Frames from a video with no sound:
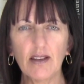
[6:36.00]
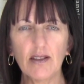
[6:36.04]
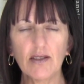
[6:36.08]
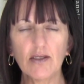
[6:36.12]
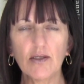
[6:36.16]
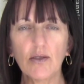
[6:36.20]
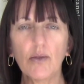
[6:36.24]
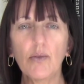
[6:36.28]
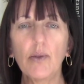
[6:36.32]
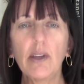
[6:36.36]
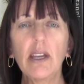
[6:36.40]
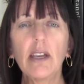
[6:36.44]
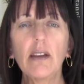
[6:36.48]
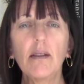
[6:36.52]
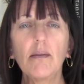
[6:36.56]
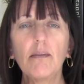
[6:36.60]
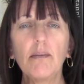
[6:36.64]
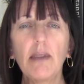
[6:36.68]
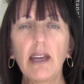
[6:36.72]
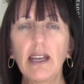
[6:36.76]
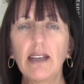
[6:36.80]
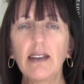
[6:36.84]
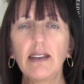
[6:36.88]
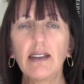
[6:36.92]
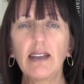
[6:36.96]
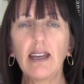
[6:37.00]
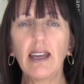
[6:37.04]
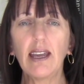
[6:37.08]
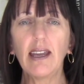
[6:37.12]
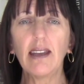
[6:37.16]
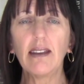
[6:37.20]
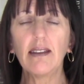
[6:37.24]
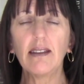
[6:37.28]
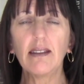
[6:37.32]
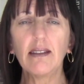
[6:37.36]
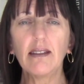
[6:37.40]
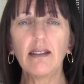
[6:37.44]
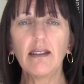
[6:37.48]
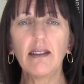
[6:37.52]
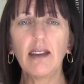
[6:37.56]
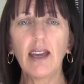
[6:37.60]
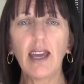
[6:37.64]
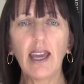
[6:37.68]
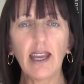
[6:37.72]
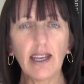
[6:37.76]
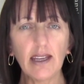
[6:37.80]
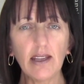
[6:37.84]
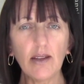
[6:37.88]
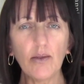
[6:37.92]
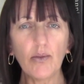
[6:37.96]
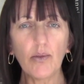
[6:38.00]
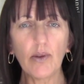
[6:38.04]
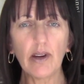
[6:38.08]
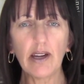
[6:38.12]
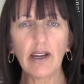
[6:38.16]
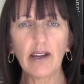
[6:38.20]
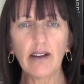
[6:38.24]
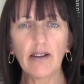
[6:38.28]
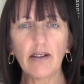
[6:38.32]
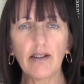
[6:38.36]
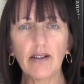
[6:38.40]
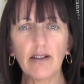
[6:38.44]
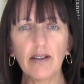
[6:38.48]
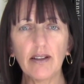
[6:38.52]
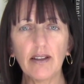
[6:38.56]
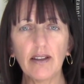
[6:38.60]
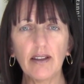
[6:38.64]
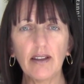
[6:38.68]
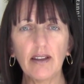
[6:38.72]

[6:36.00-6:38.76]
So we can meditate anywhere,